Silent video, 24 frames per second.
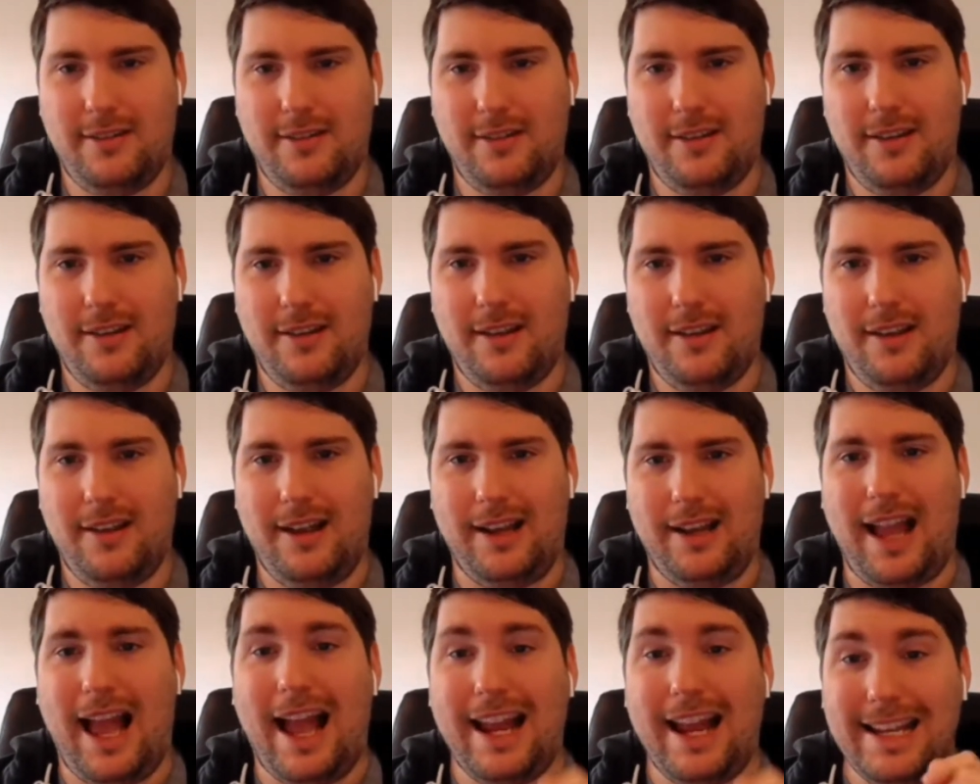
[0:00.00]
Yeah.
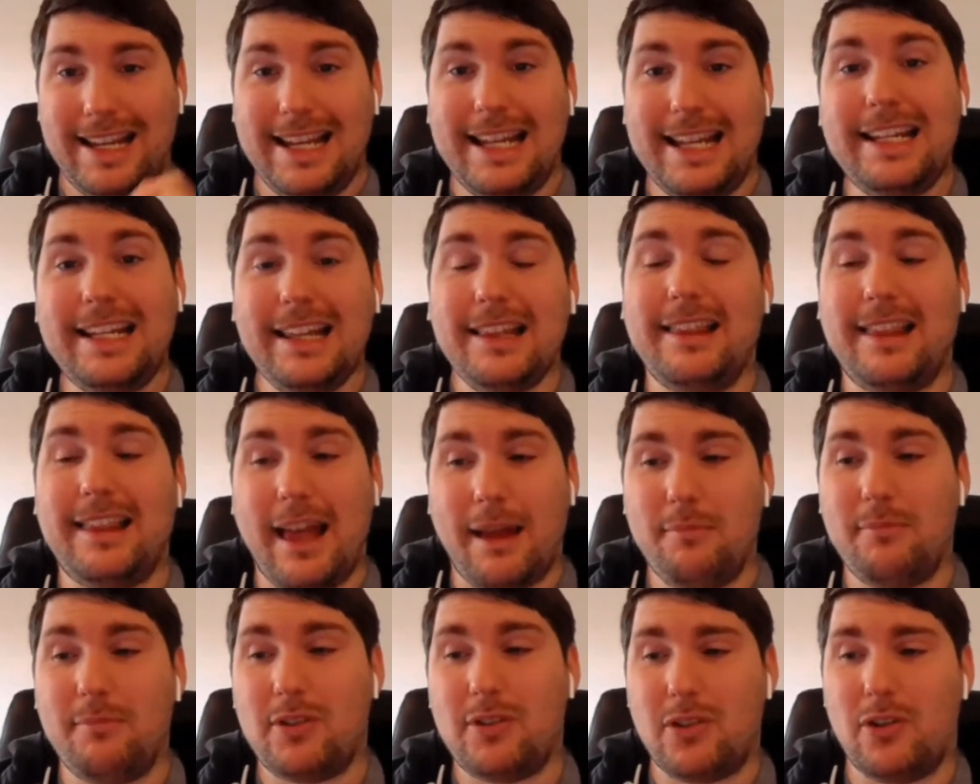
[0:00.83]
Like I needed
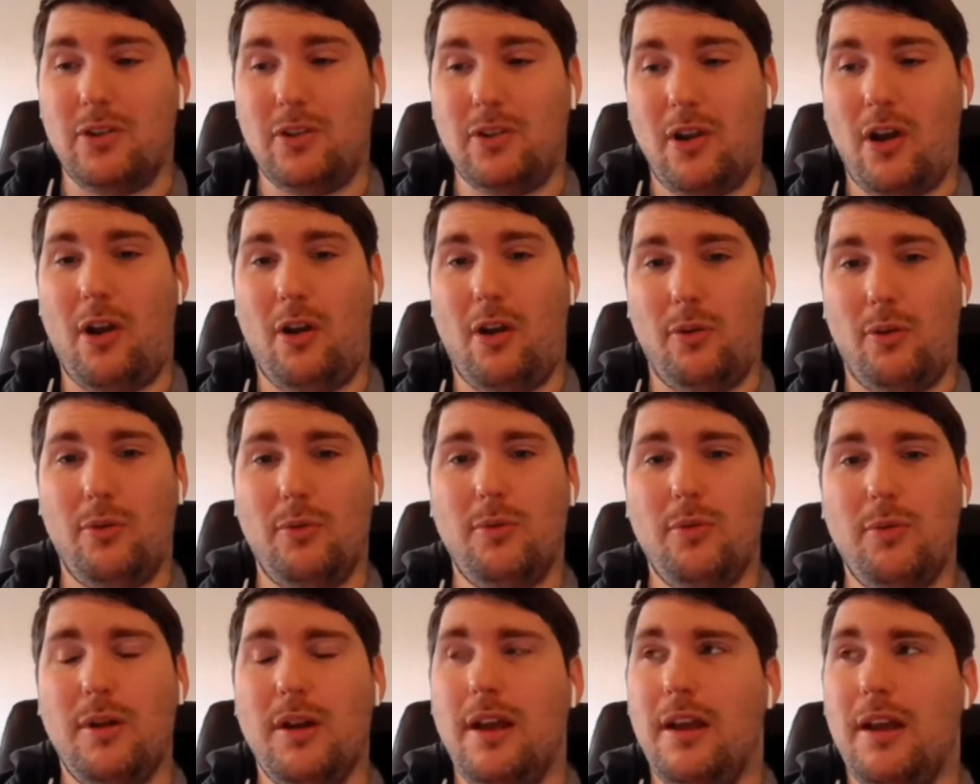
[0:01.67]
them to
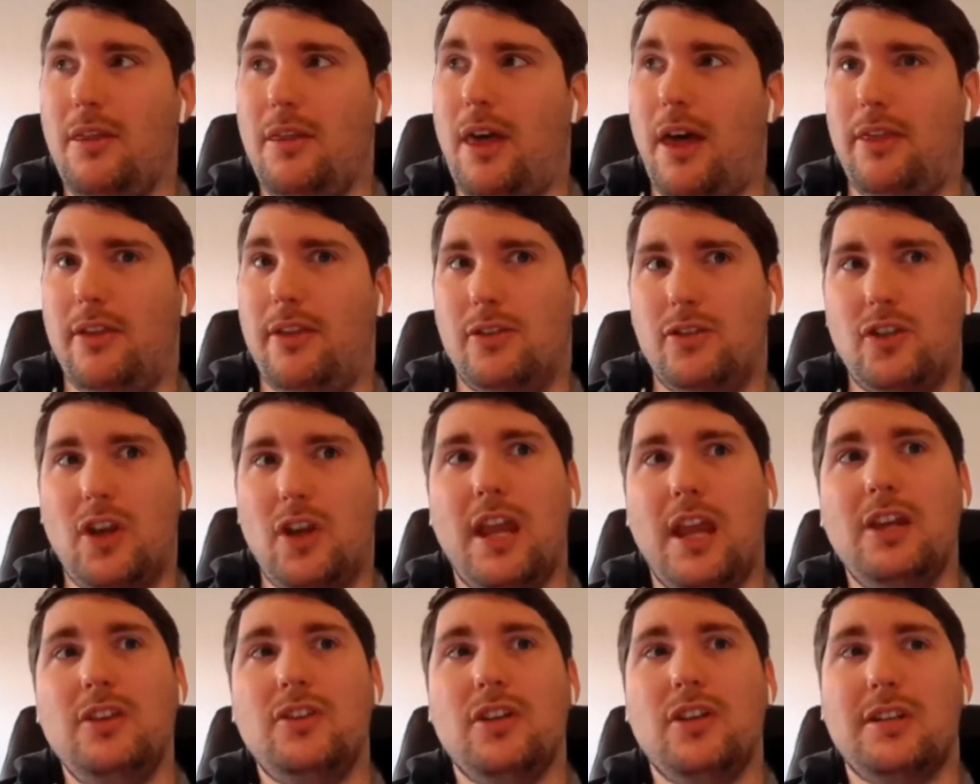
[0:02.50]
know that the
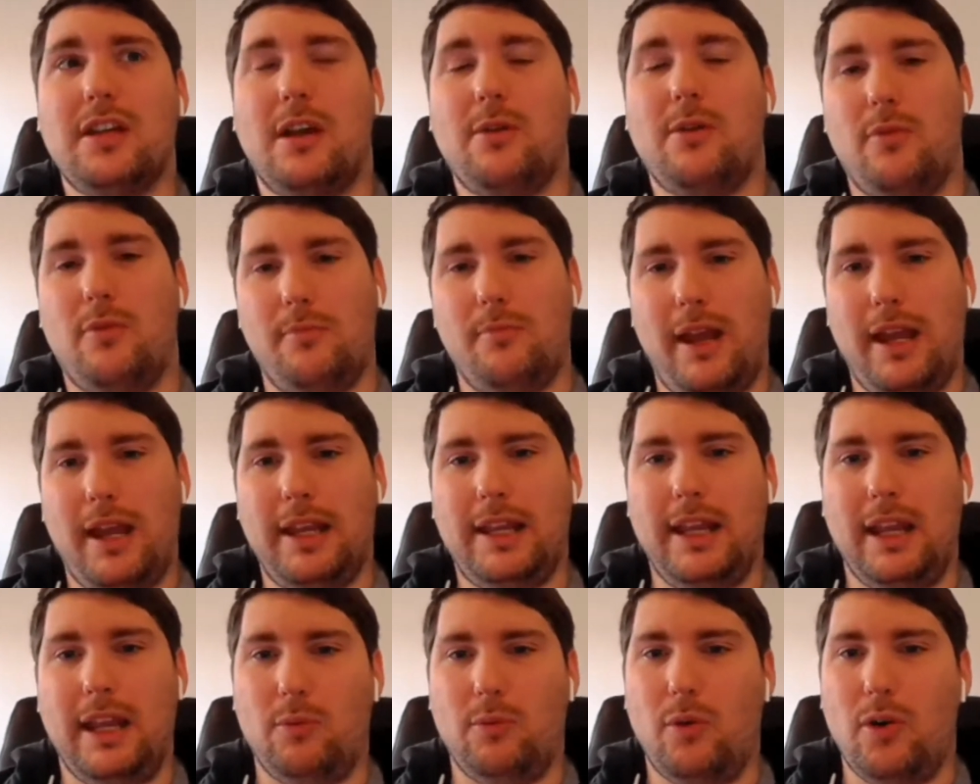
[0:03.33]
changes I were
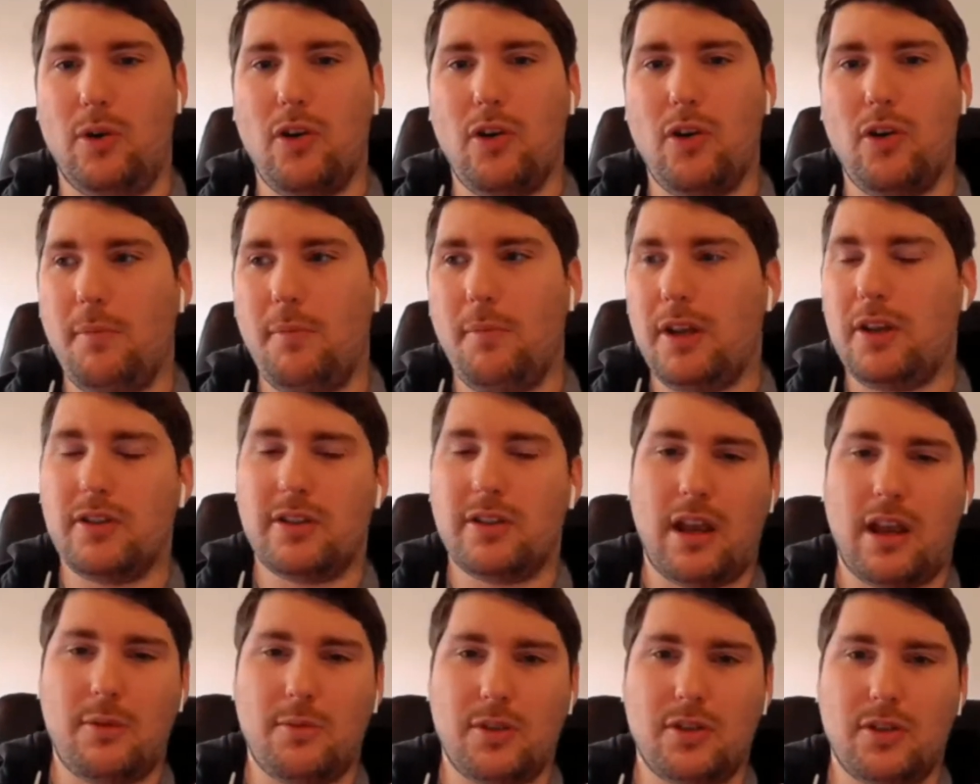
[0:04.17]
making were not
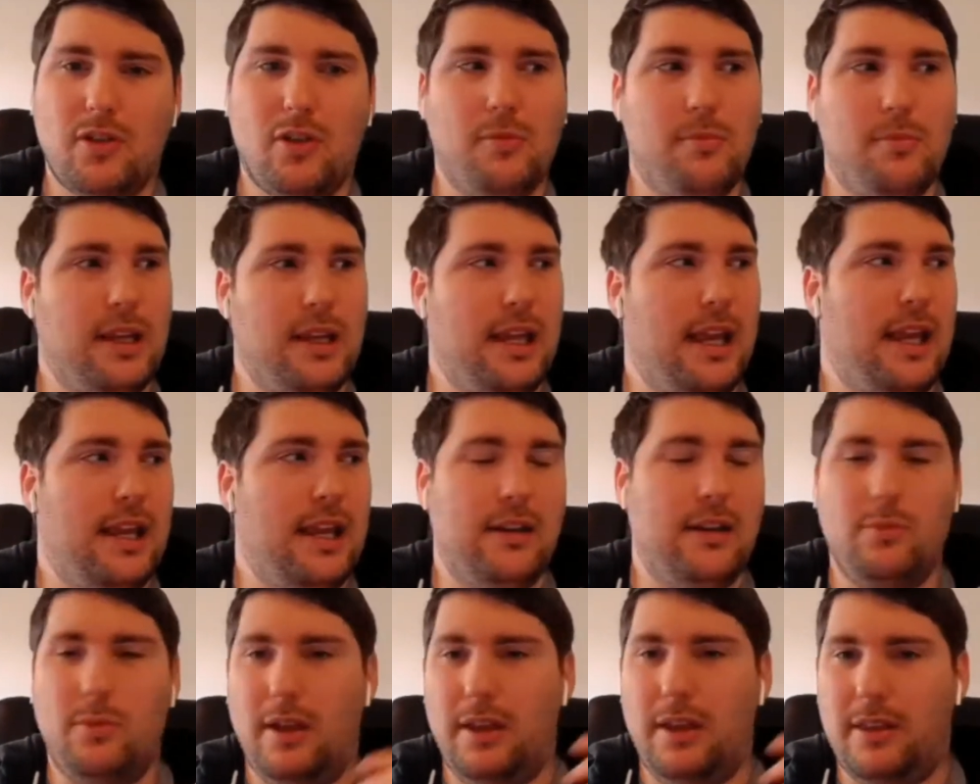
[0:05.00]
because I was coming
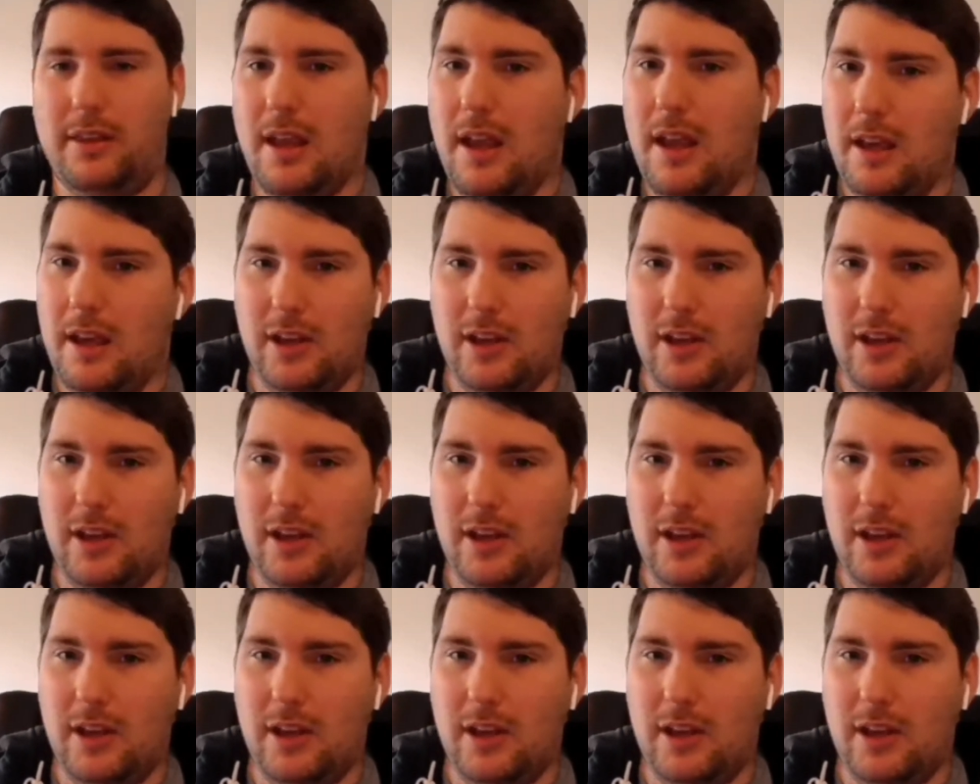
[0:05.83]
in with,